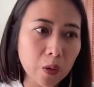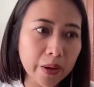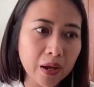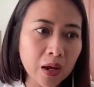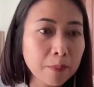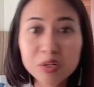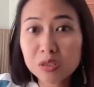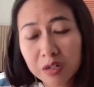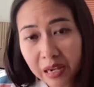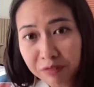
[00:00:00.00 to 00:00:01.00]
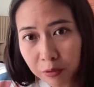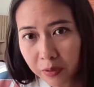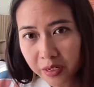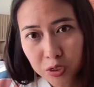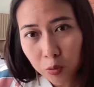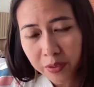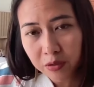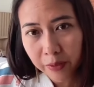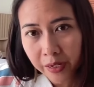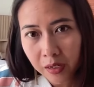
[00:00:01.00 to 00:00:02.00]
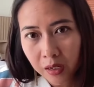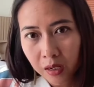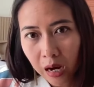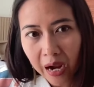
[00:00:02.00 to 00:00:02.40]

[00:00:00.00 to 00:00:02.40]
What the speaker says: going, but not everyone is open to it.